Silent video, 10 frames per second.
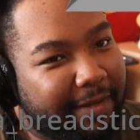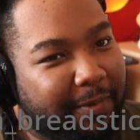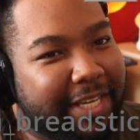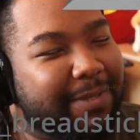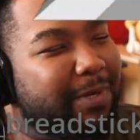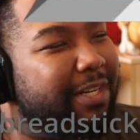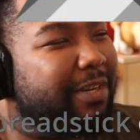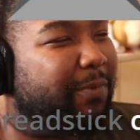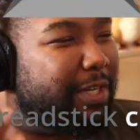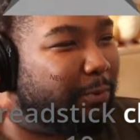Like, because when
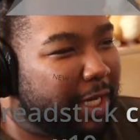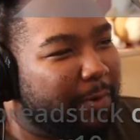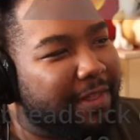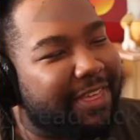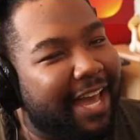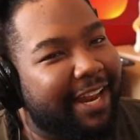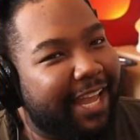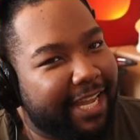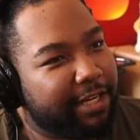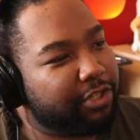you are that
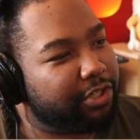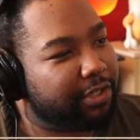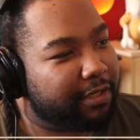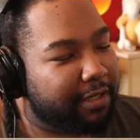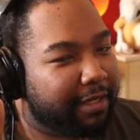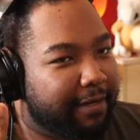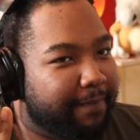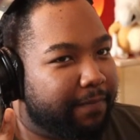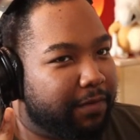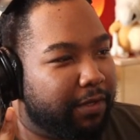age,
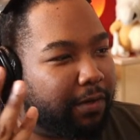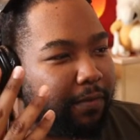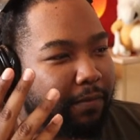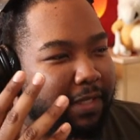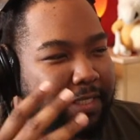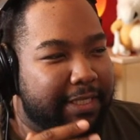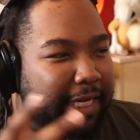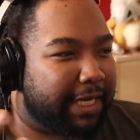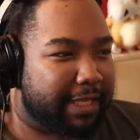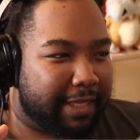you don't really see
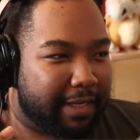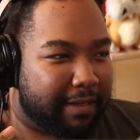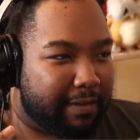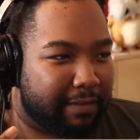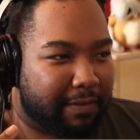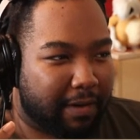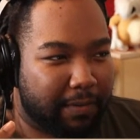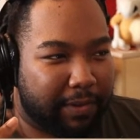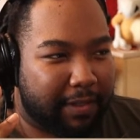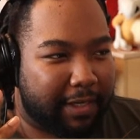anything wrong
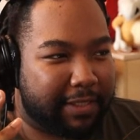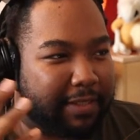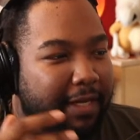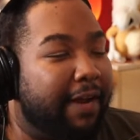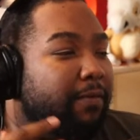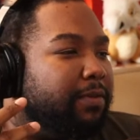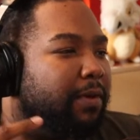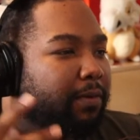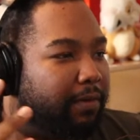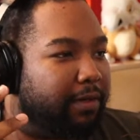with it because it's like everyone's
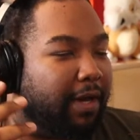older than you.